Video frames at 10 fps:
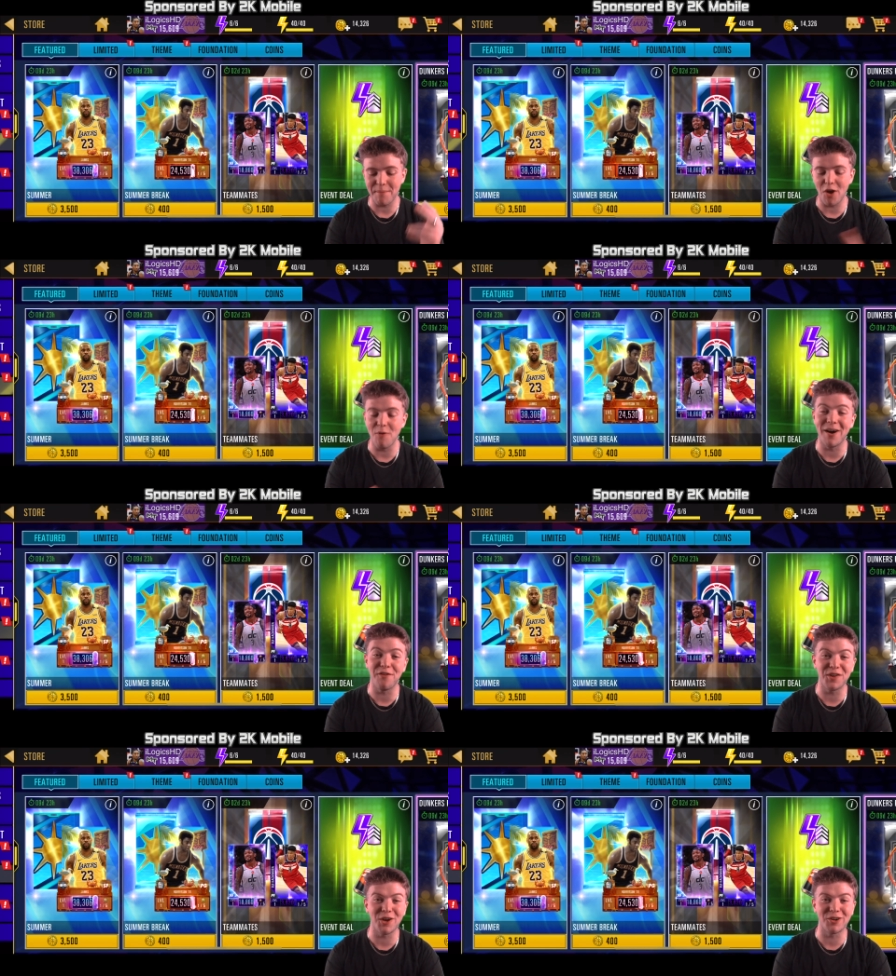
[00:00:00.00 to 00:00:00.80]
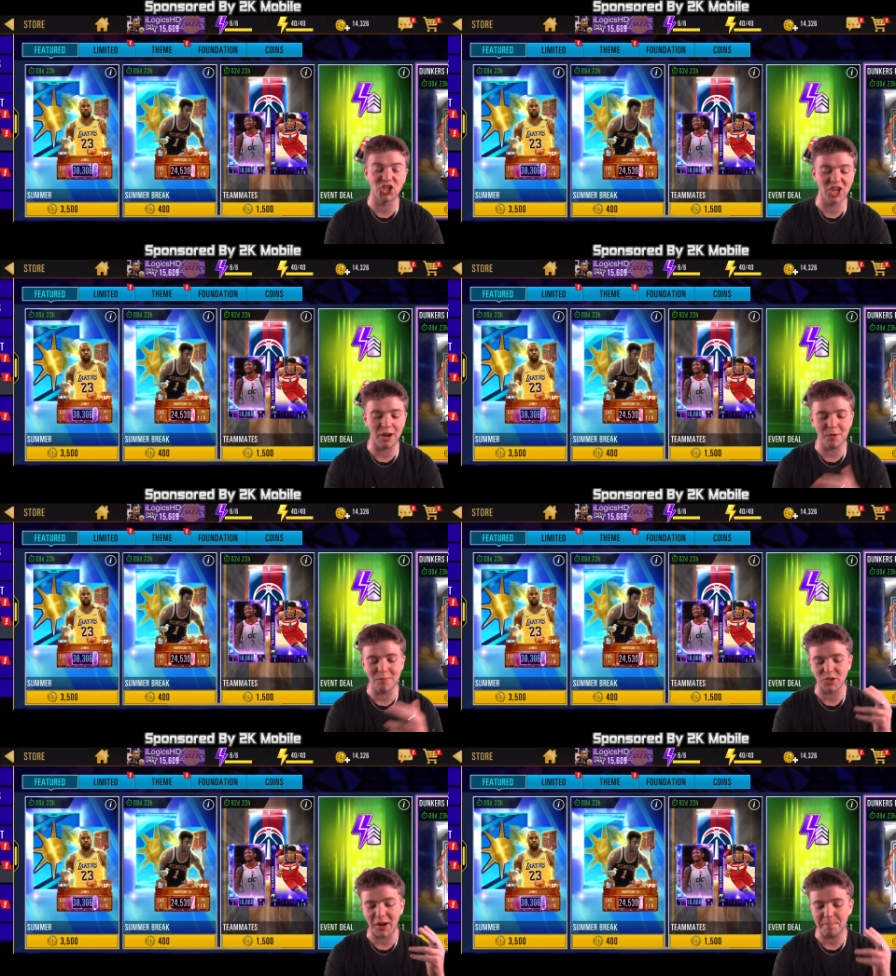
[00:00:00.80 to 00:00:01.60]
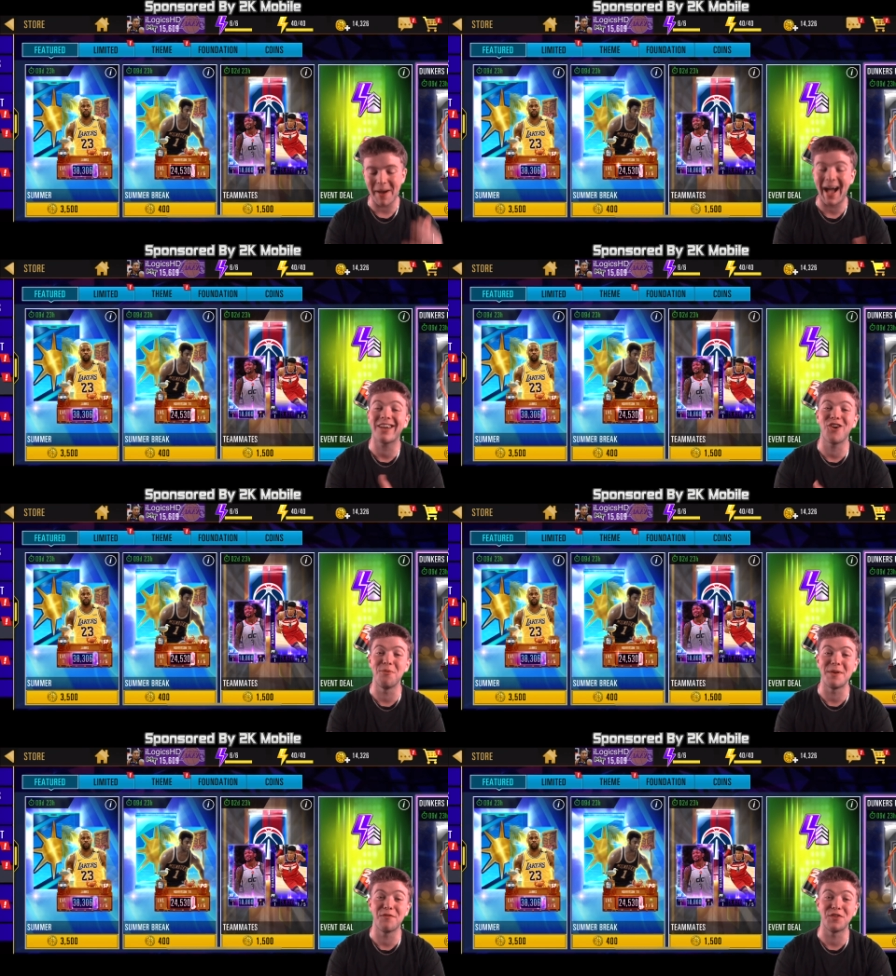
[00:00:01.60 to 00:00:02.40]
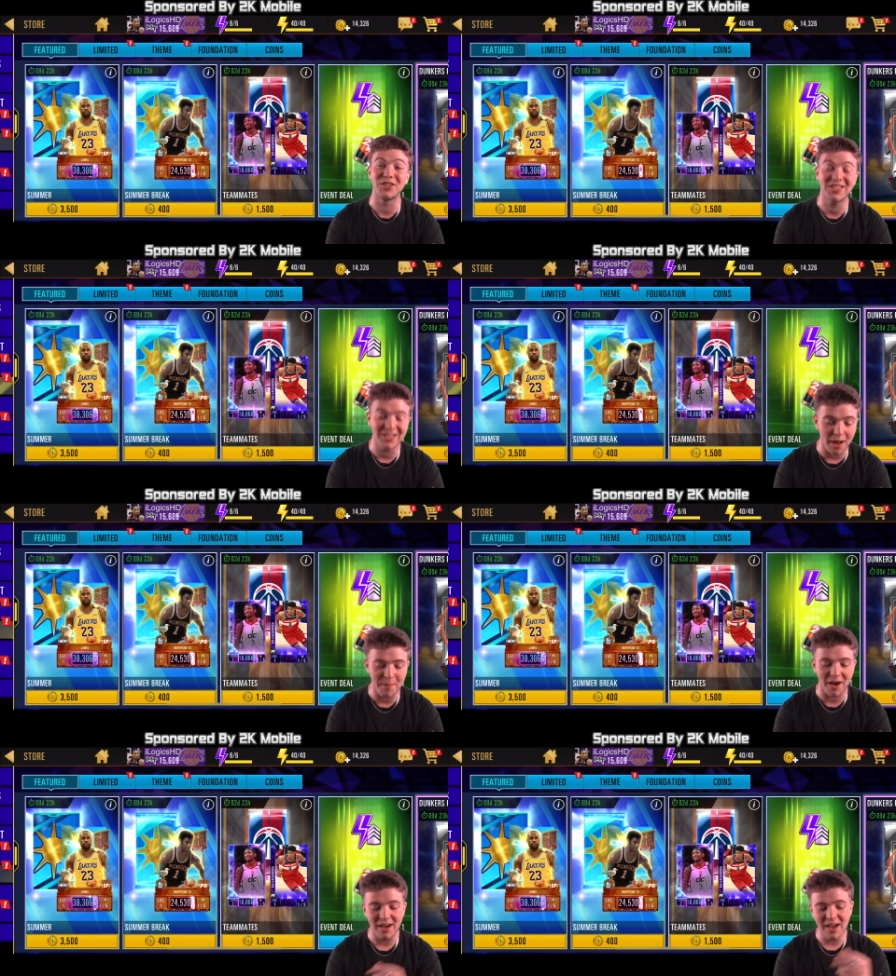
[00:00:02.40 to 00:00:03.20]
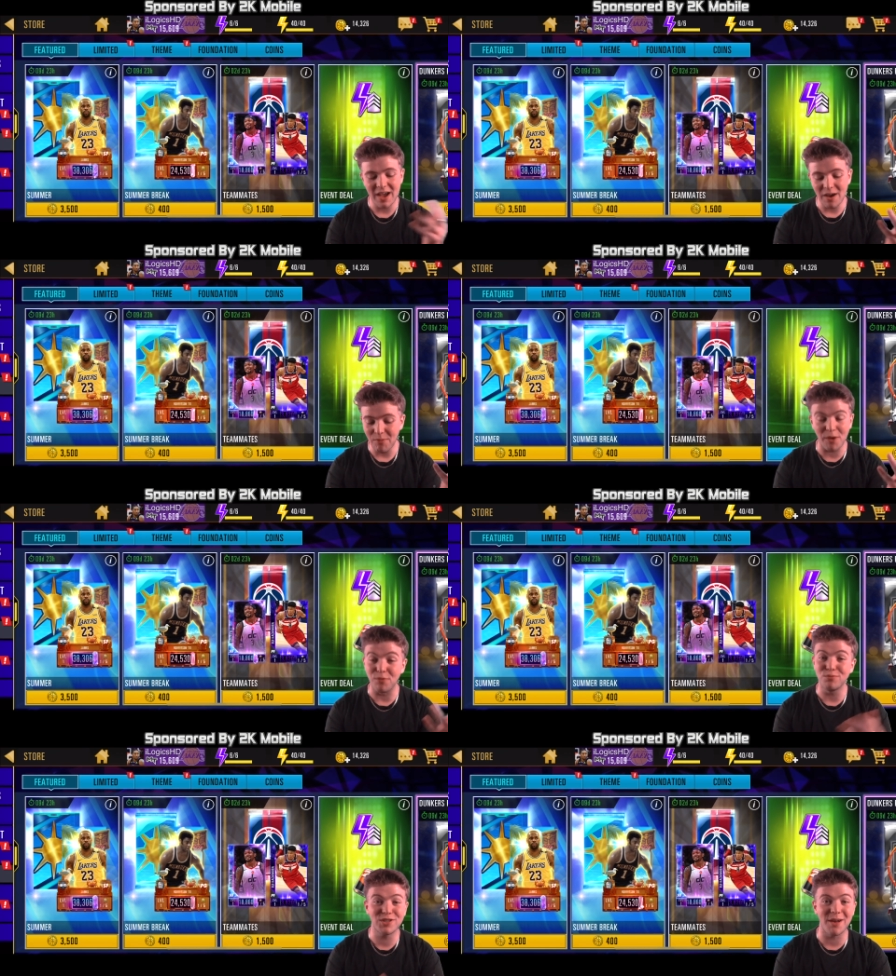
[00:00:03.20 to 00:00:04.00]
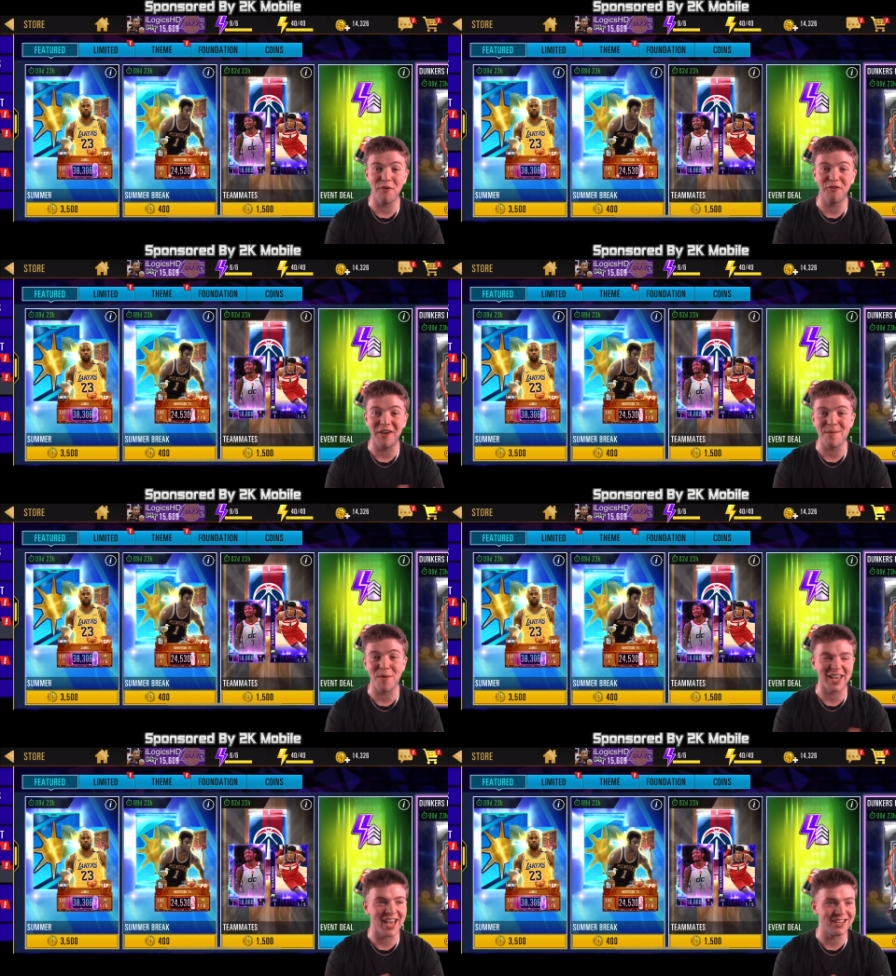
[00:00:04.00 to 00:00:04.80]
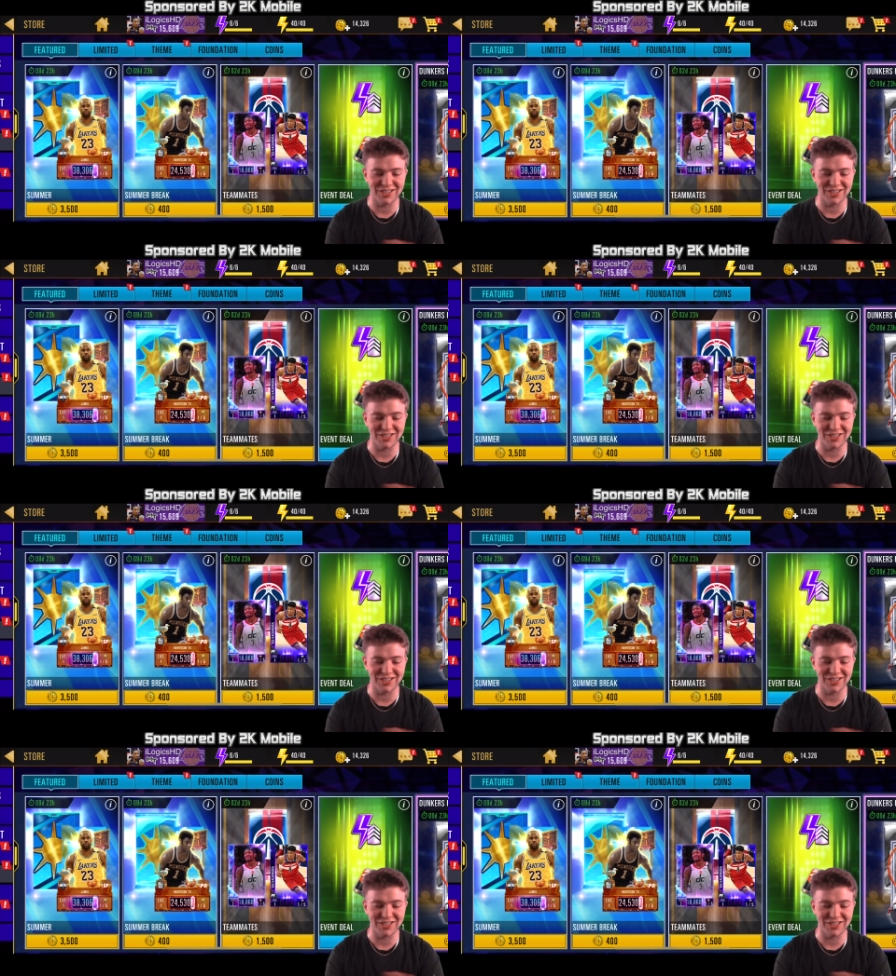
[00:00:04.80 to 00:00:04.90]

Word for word: mobile video on the channel. We'll be doing a pack opening for the summer, well, summer theme I guess.